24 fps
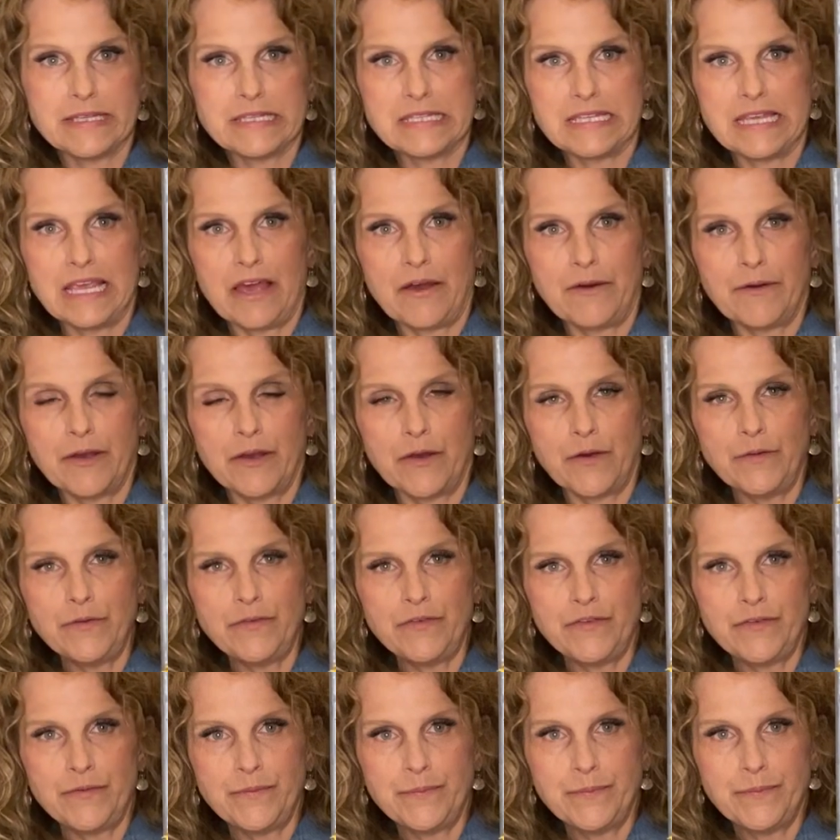See how it
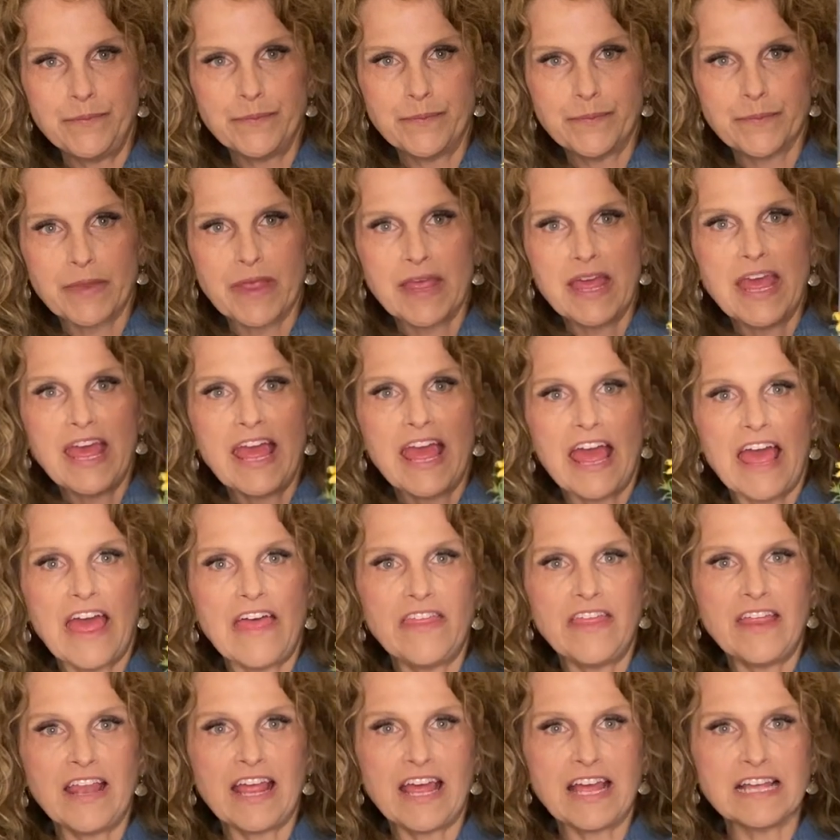goes?
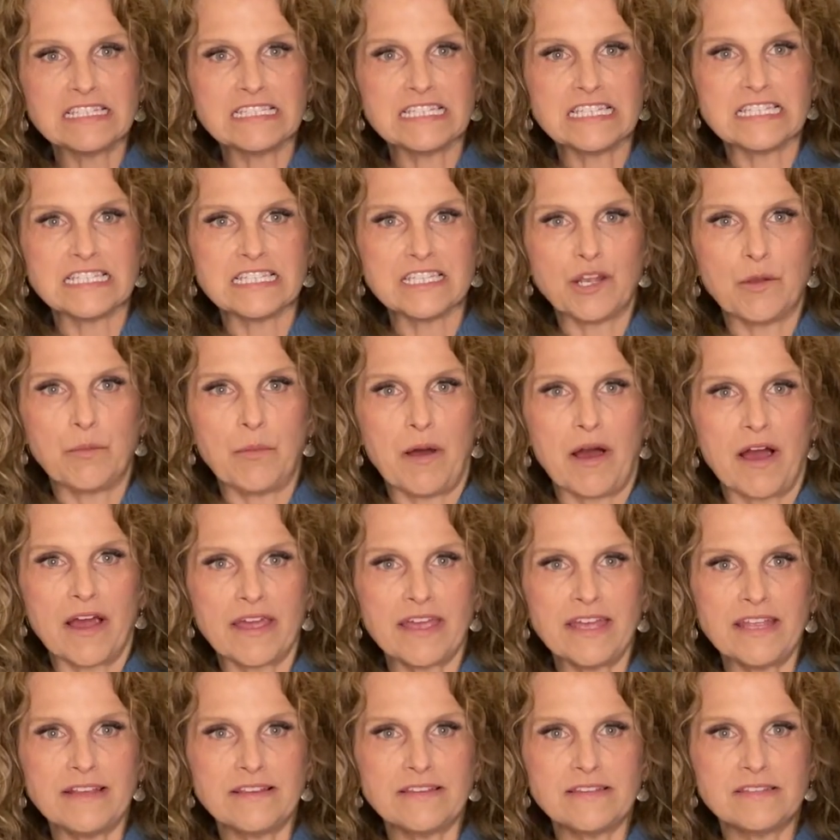And then it has these little
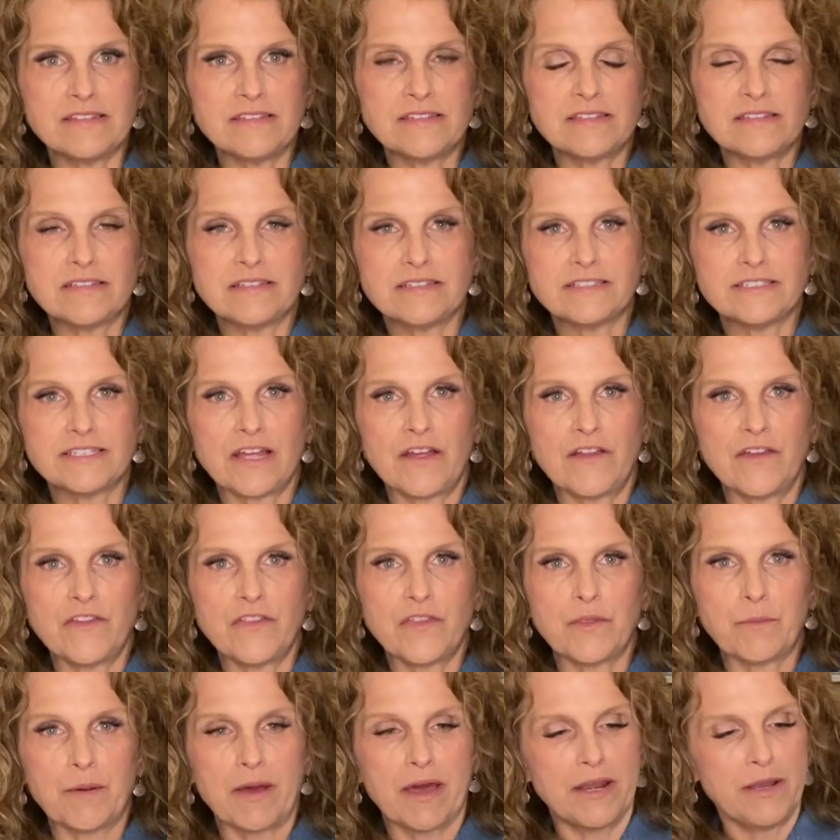pockets down at
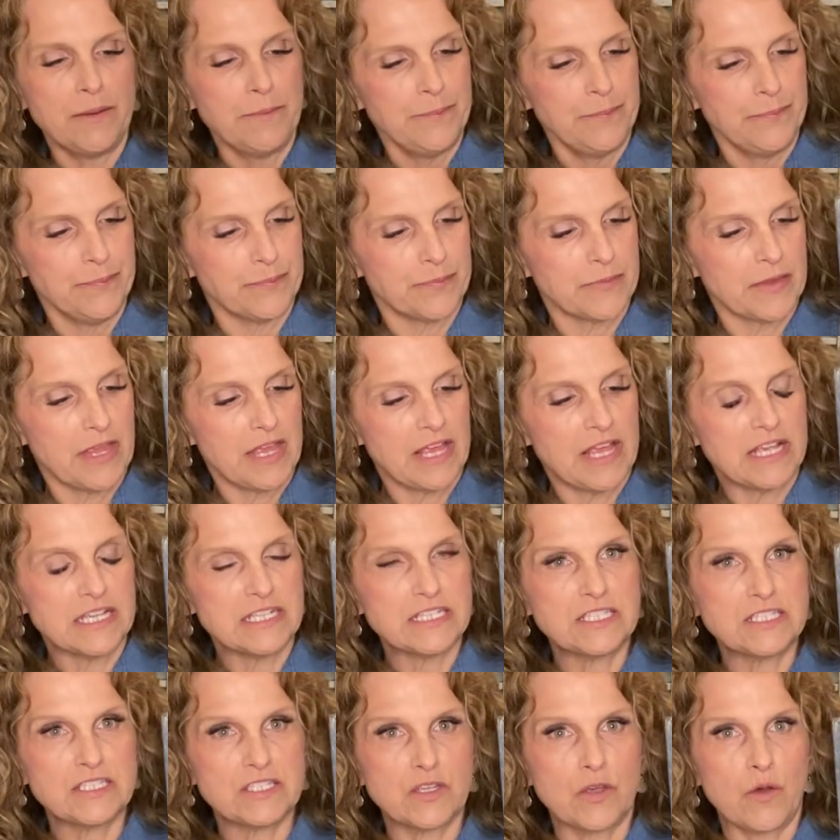the bottom.
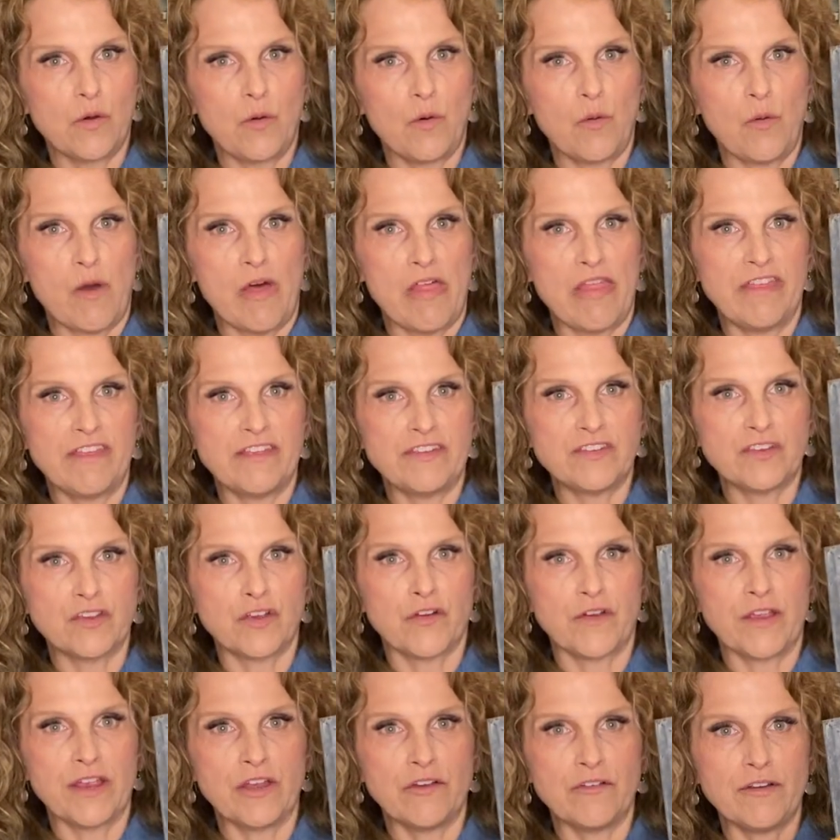So this
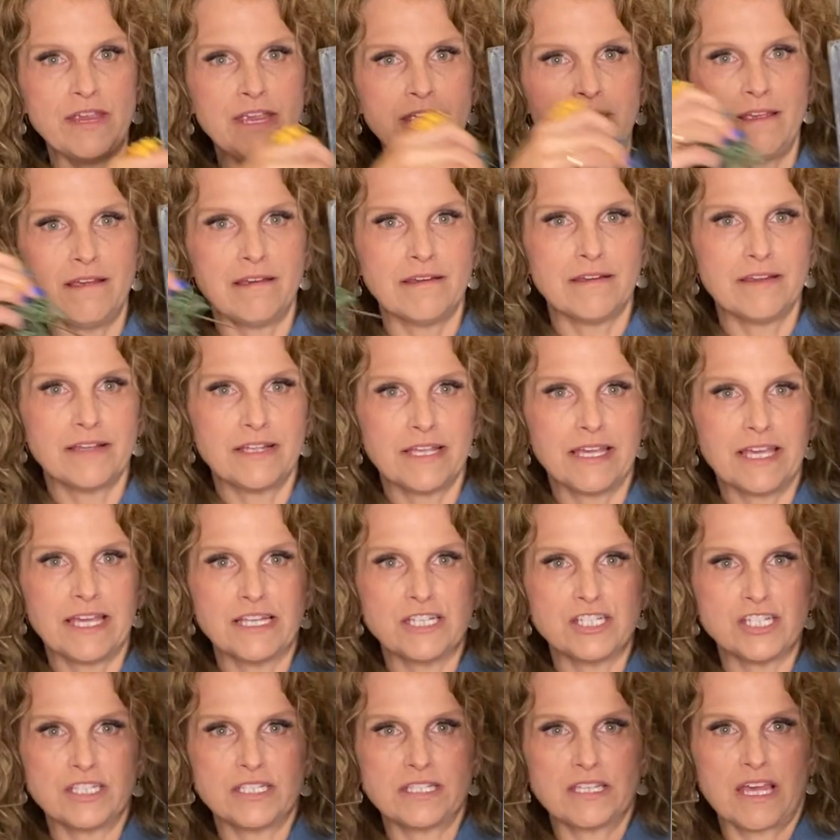greenery
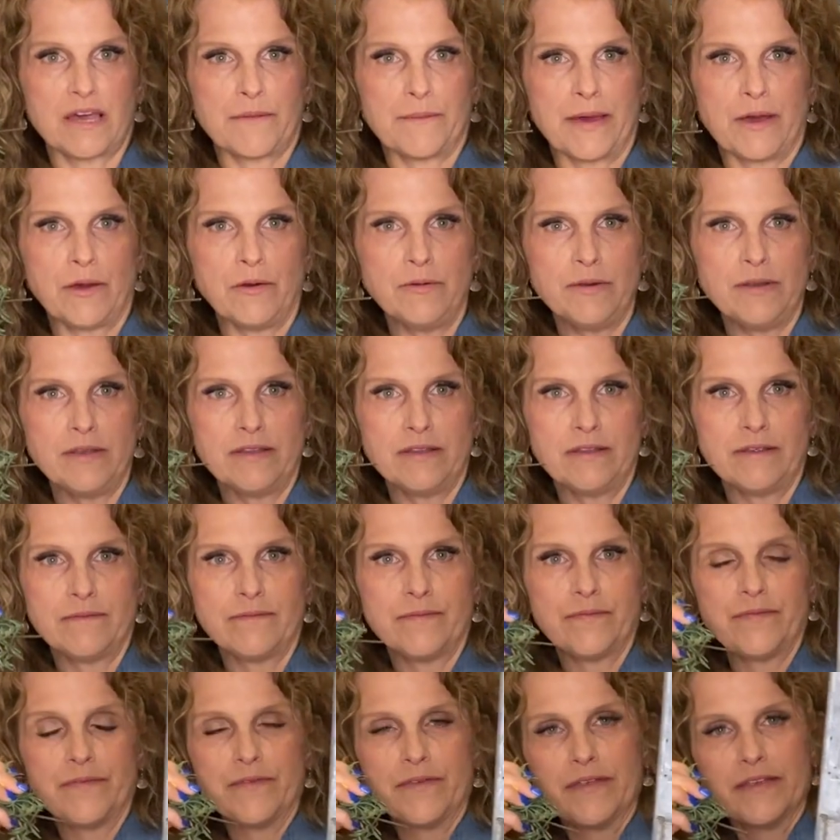can just come out.
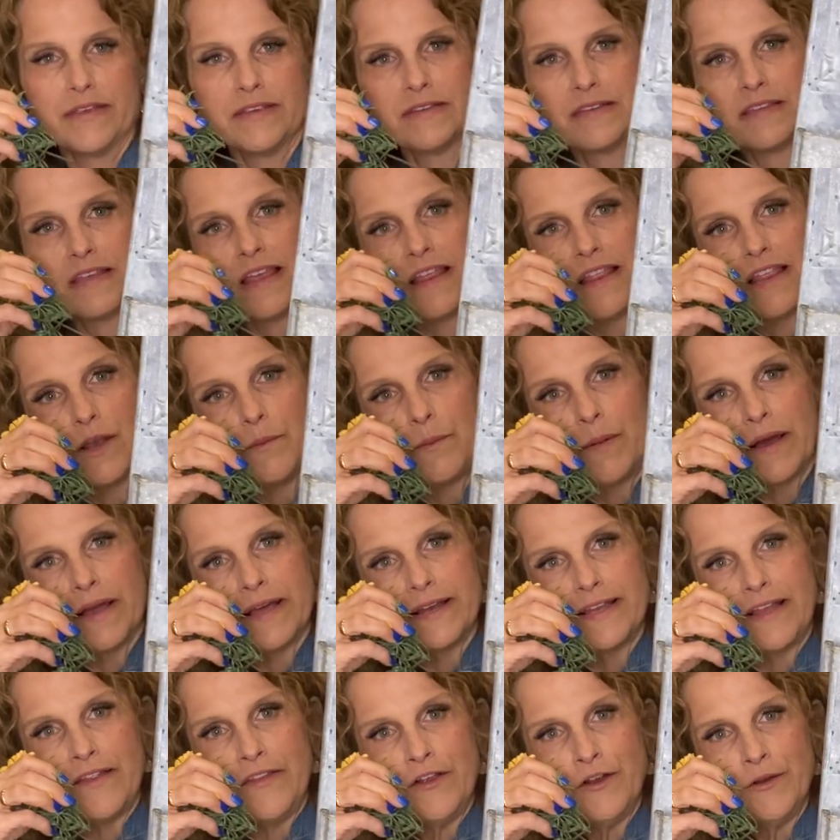See that little
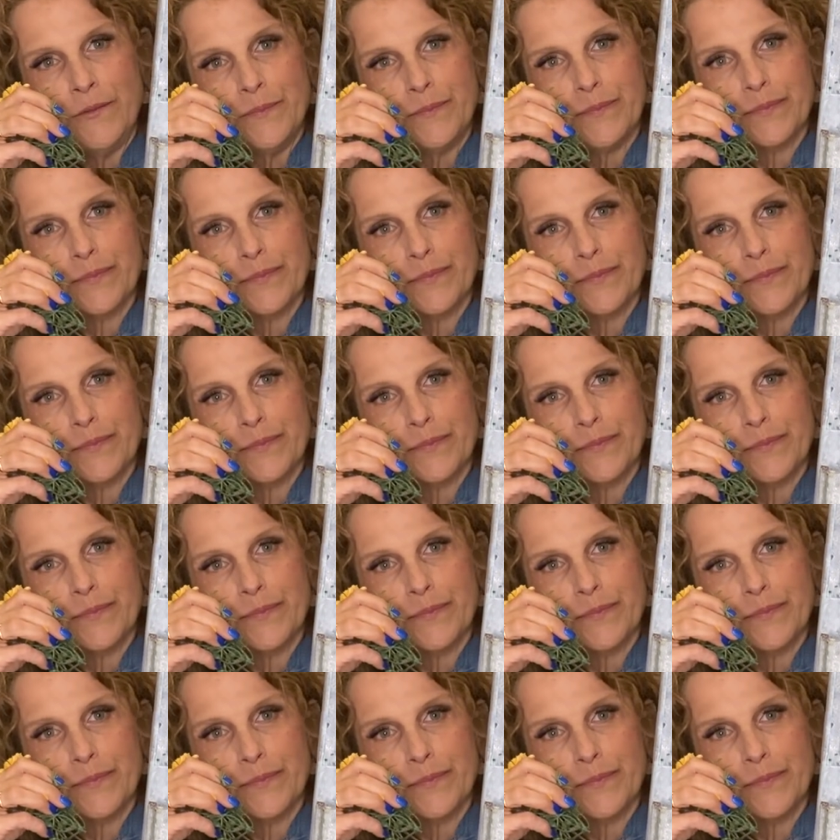pocket down there?